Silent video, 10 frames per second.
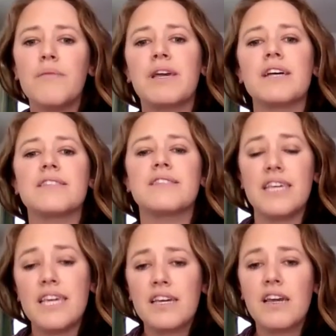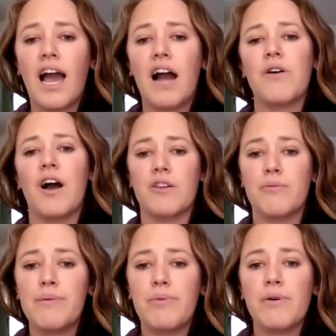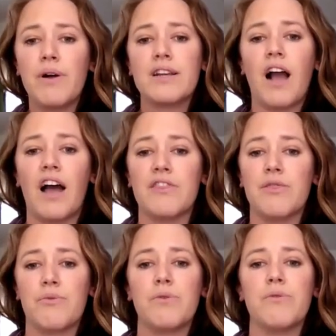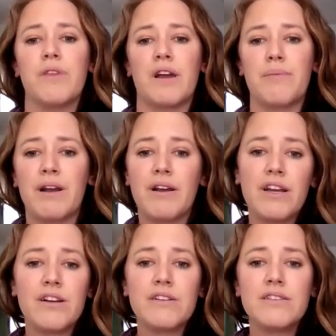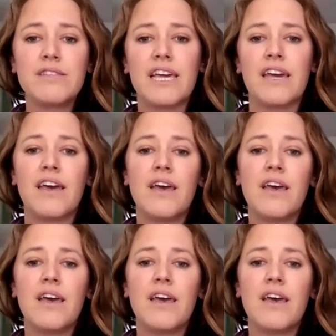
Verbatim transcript: because seeing how other people had gotten through their barriers, like,